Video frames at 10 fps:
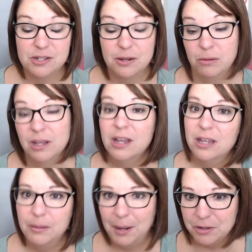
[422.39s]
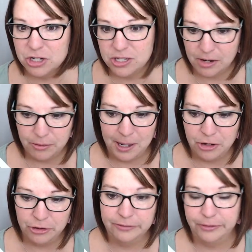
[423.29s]
So you might want to set a
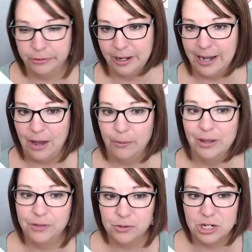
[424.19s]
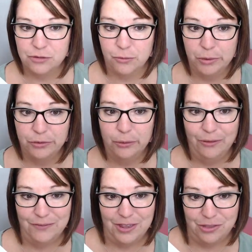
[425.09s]
reminder in your phone right now if you teach fourth
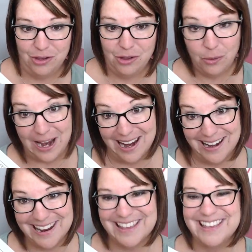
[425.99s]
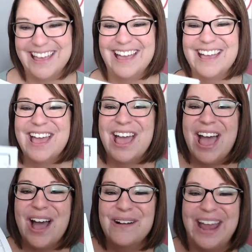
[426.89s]
or fifth grade.
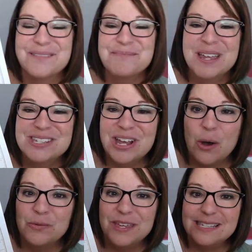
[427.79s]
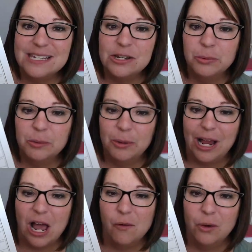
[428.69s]
Okay, so this is a
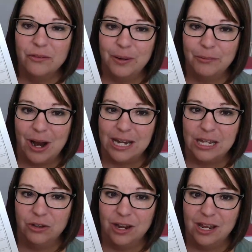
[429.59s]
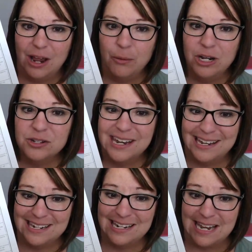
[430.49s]
rubric out of my writing unit. I want to use it
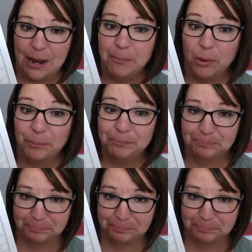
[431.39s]
as an example.